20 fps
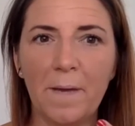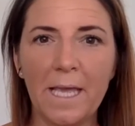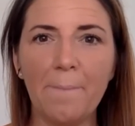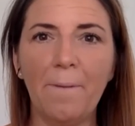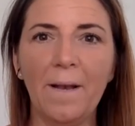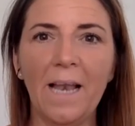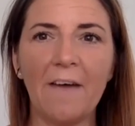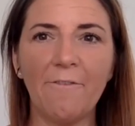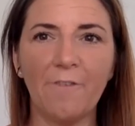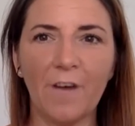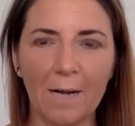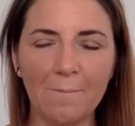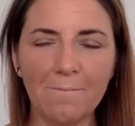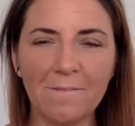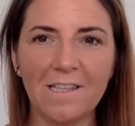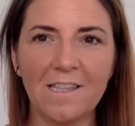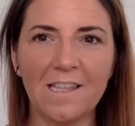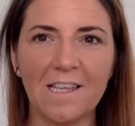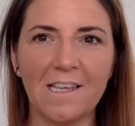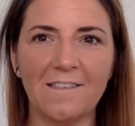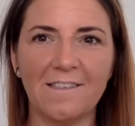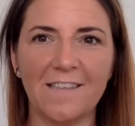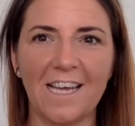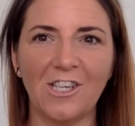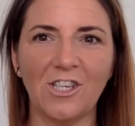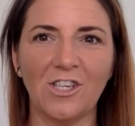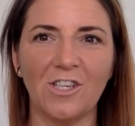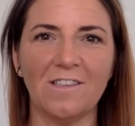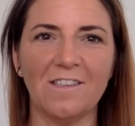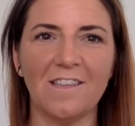People have come to these
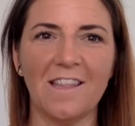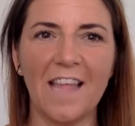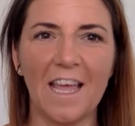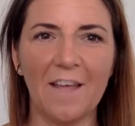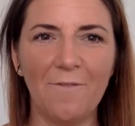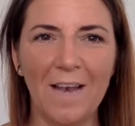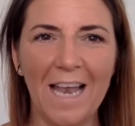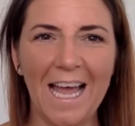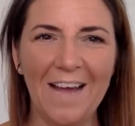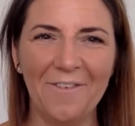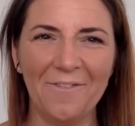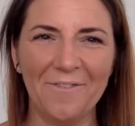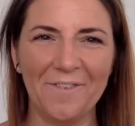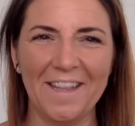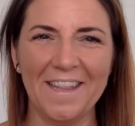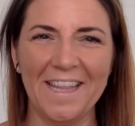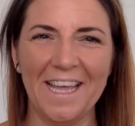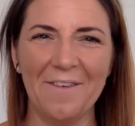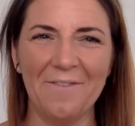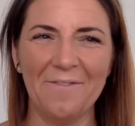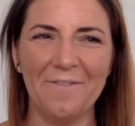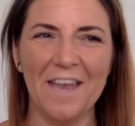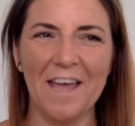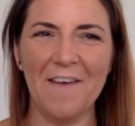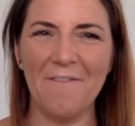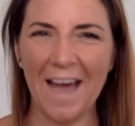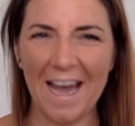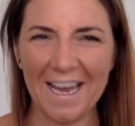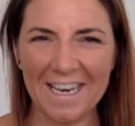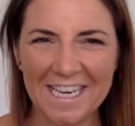sessions and they've left and they've
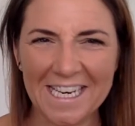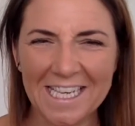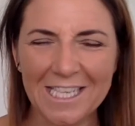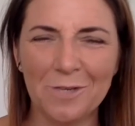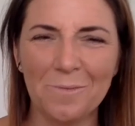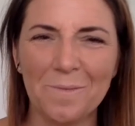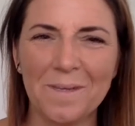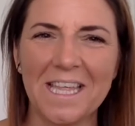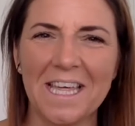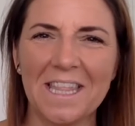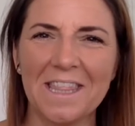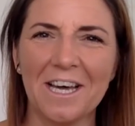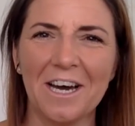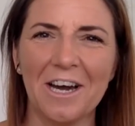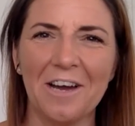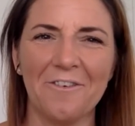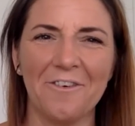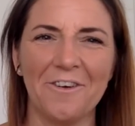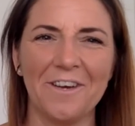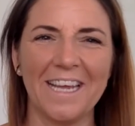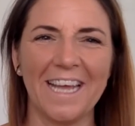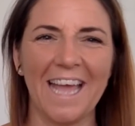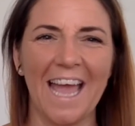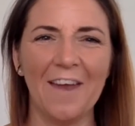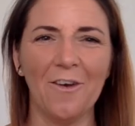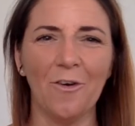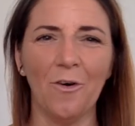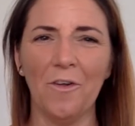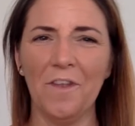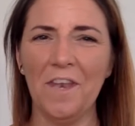never had an issue with their thyroid
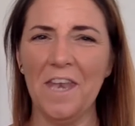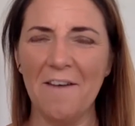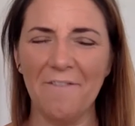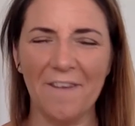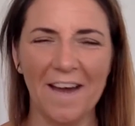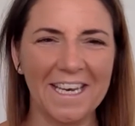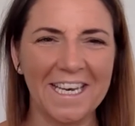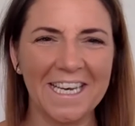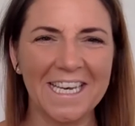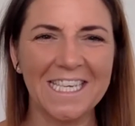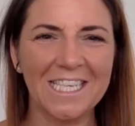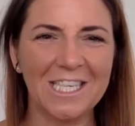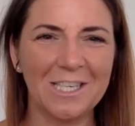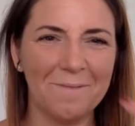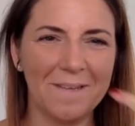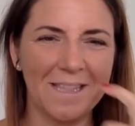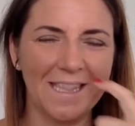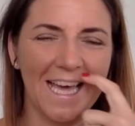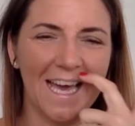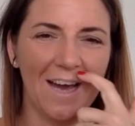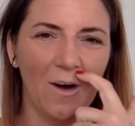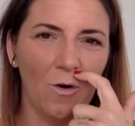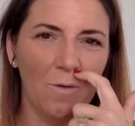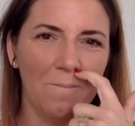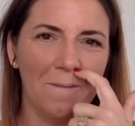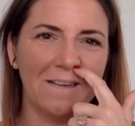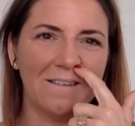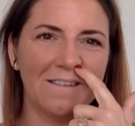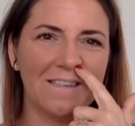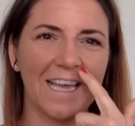again or never had an issue with their
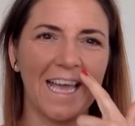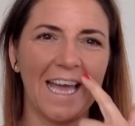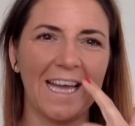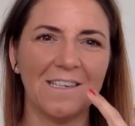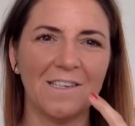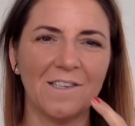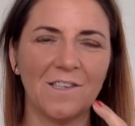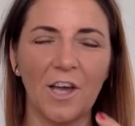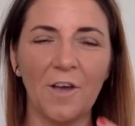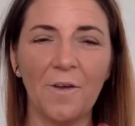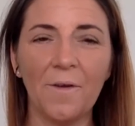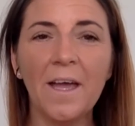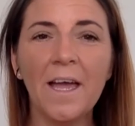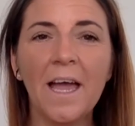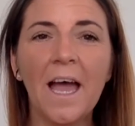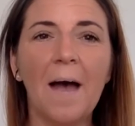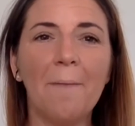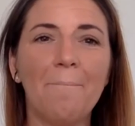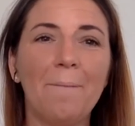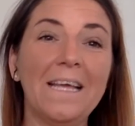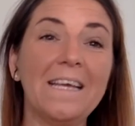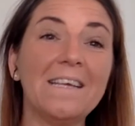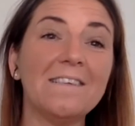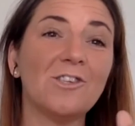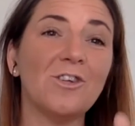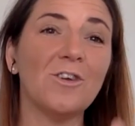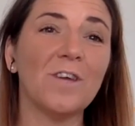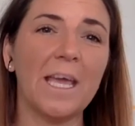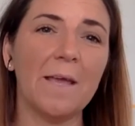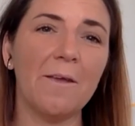hormones again. So
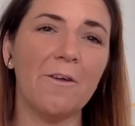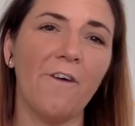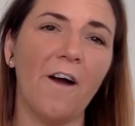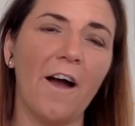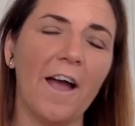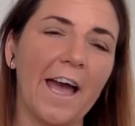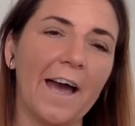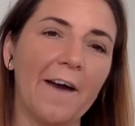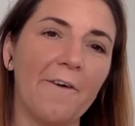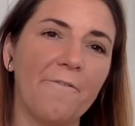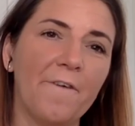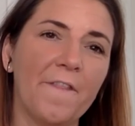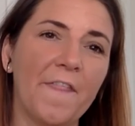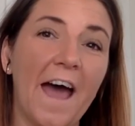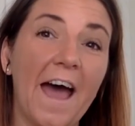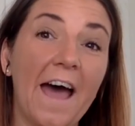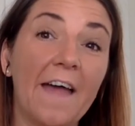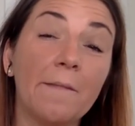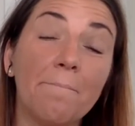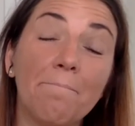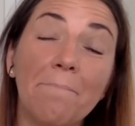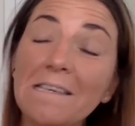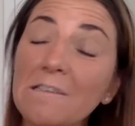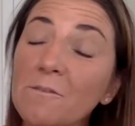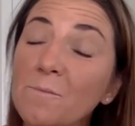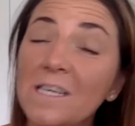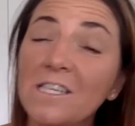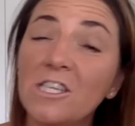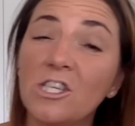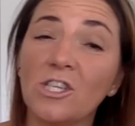please do keep your eye out for that. And the
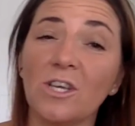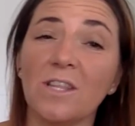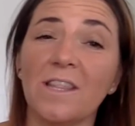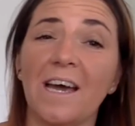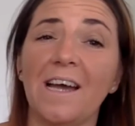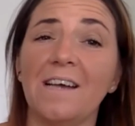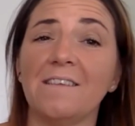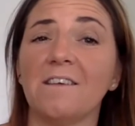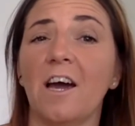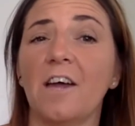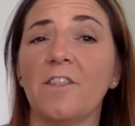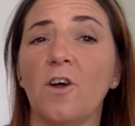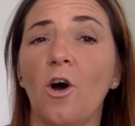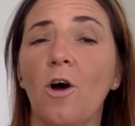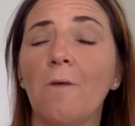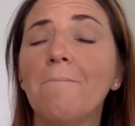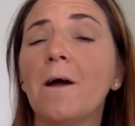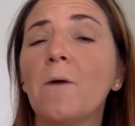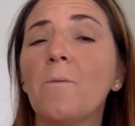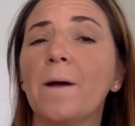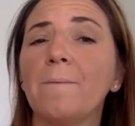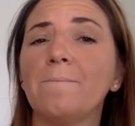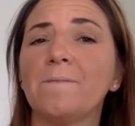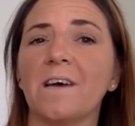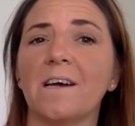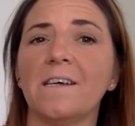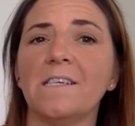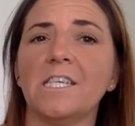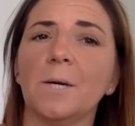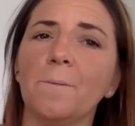best way to do that is either on my
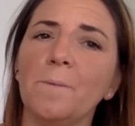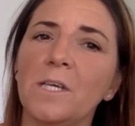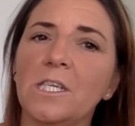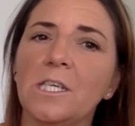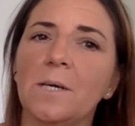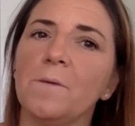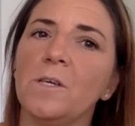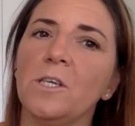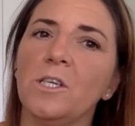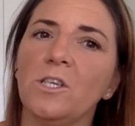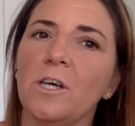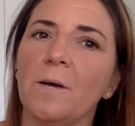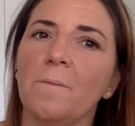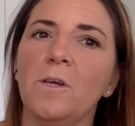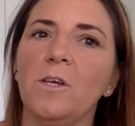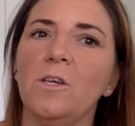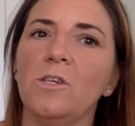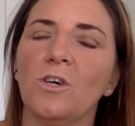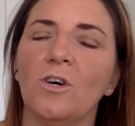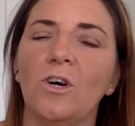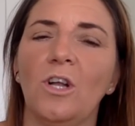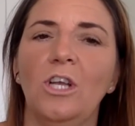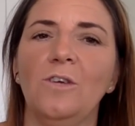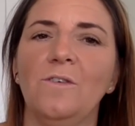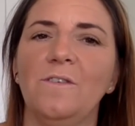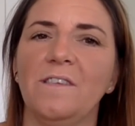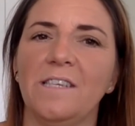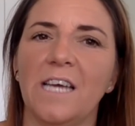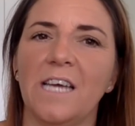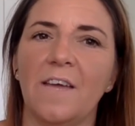website,
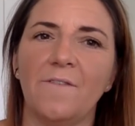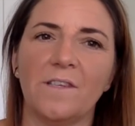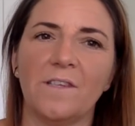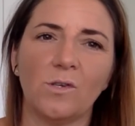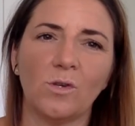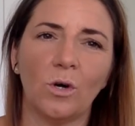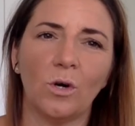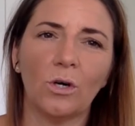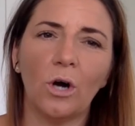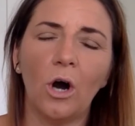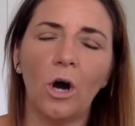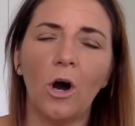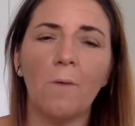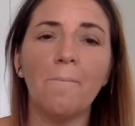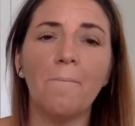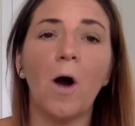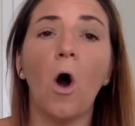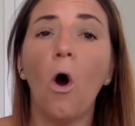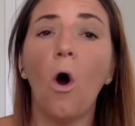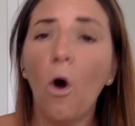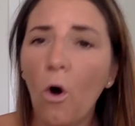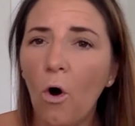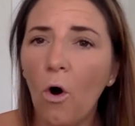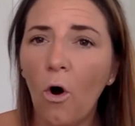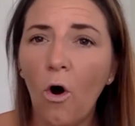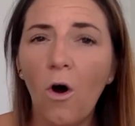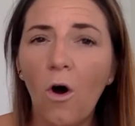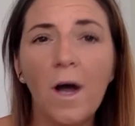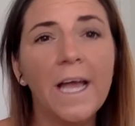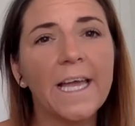www.lucydavis.com,
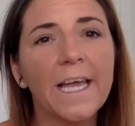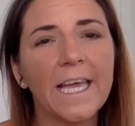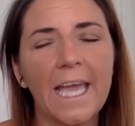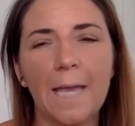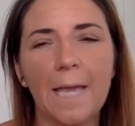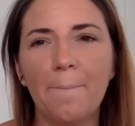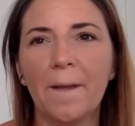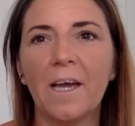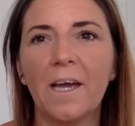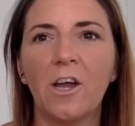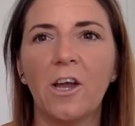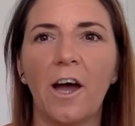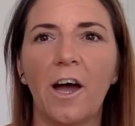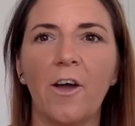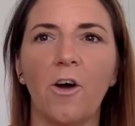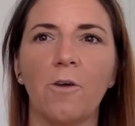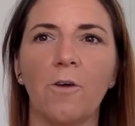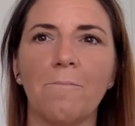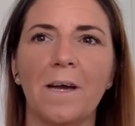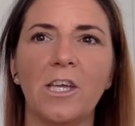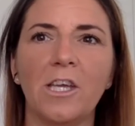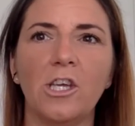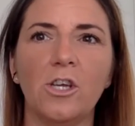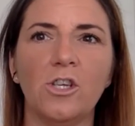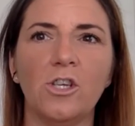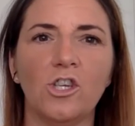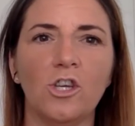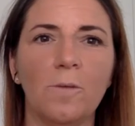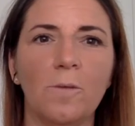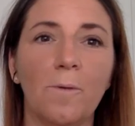or keeping an eye on my
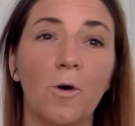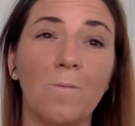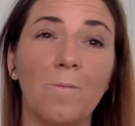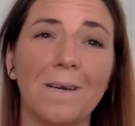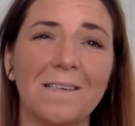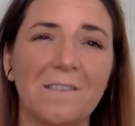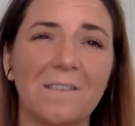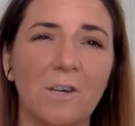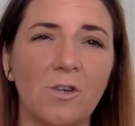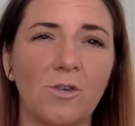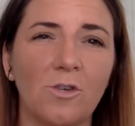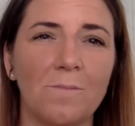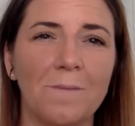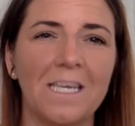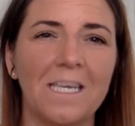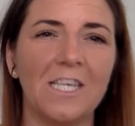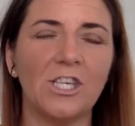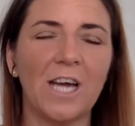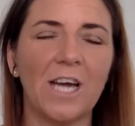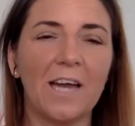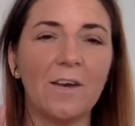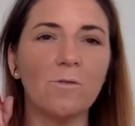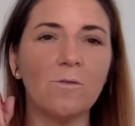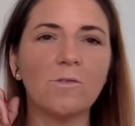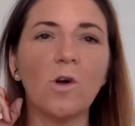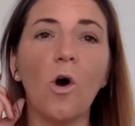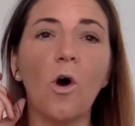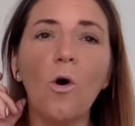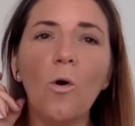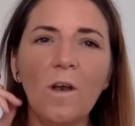YouTube or my social media
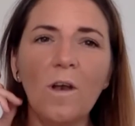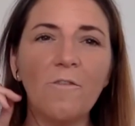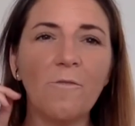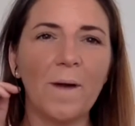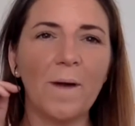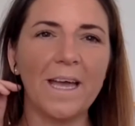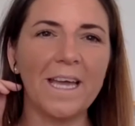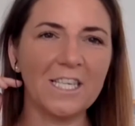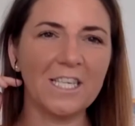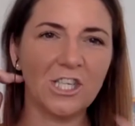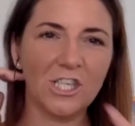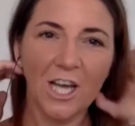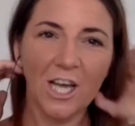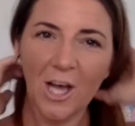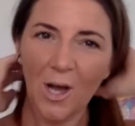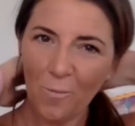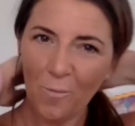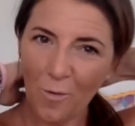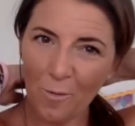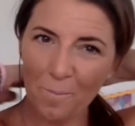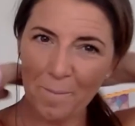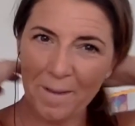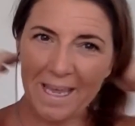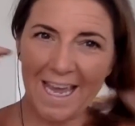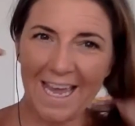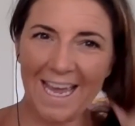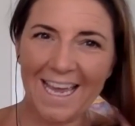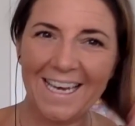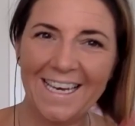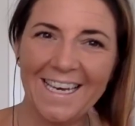channels, all of which will
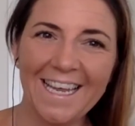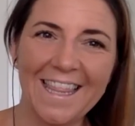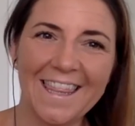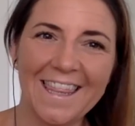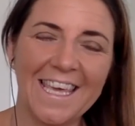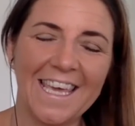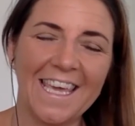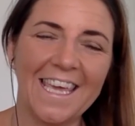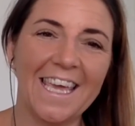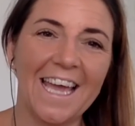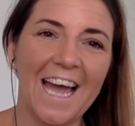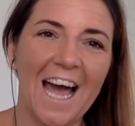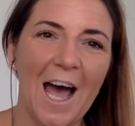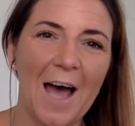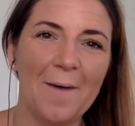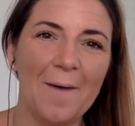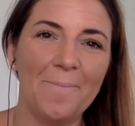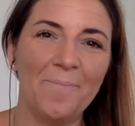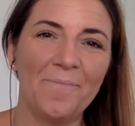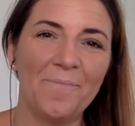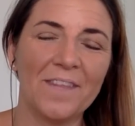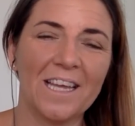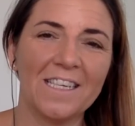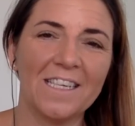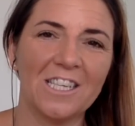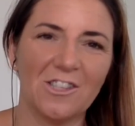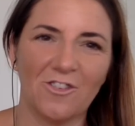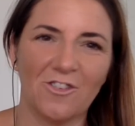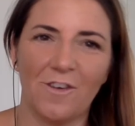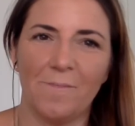be in the
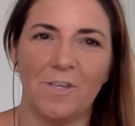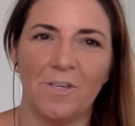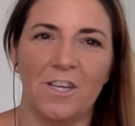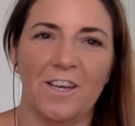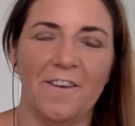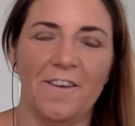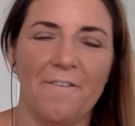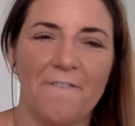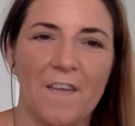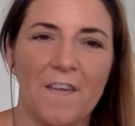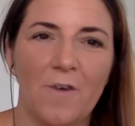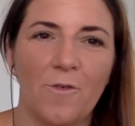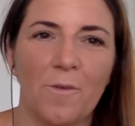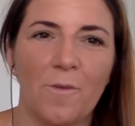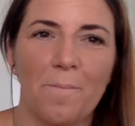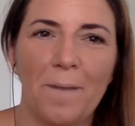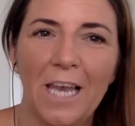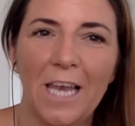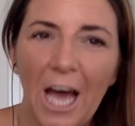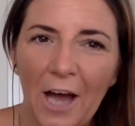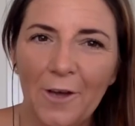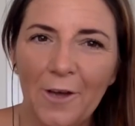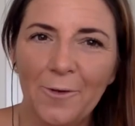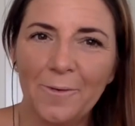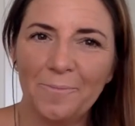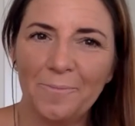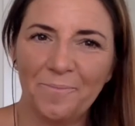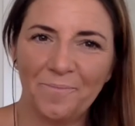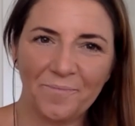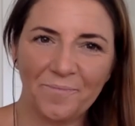description field
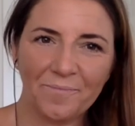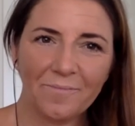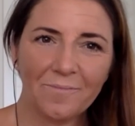below.